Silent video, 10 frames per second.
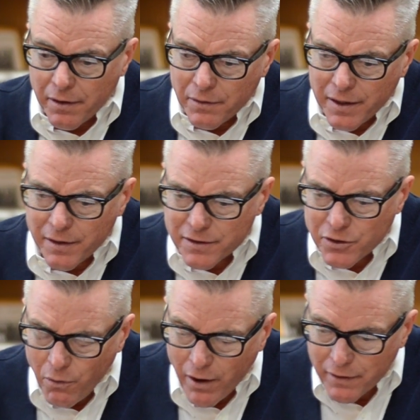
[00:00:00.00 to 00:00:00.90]
Let's
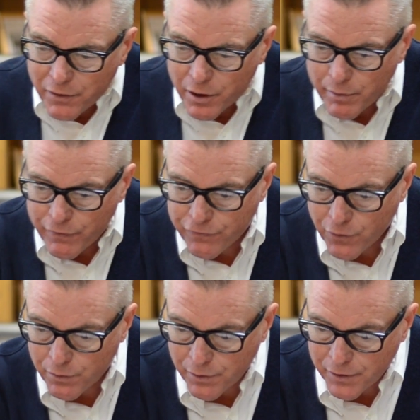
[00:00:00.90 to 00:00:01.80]
go on a little bit
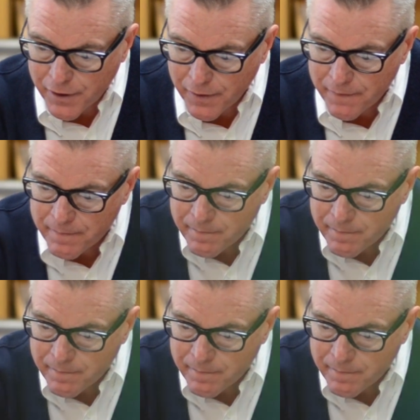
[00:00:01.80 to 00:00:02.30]
further here.